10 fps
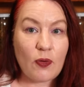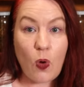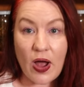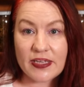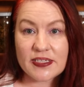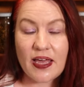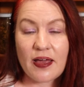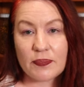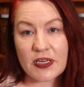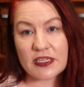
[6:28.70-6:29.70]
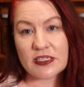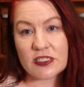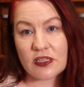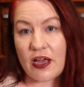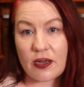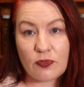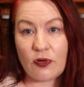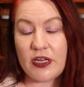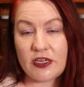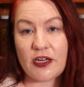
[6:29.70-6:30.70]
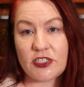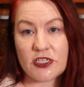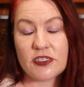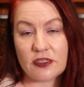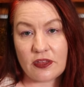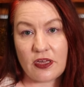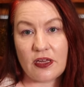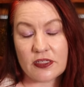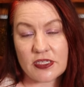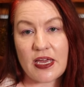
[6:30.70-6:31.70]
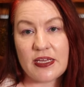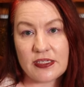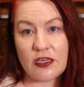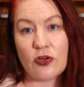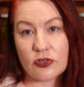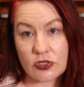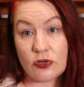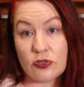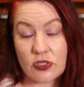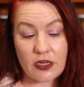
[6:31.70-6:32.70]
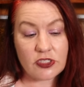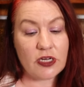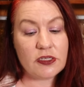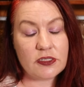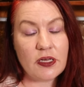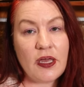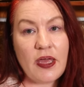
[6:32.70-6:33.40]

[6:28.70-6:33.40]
Why is that? Because it's like a pre-digested thing. It's easier to digest.